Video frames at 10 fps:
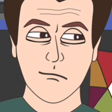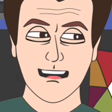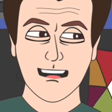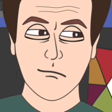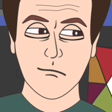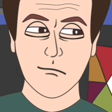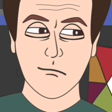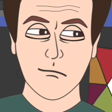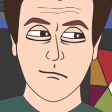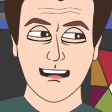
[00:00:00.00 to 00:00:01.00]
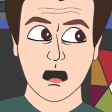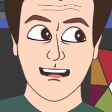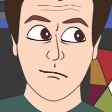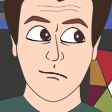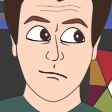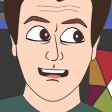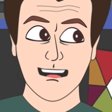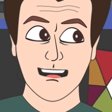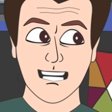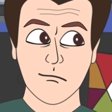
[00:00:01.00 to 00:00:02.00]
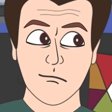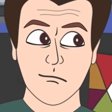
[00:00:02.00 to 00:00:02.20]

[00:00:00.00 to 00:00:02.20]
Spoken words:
What? Oh, it's Tuesday?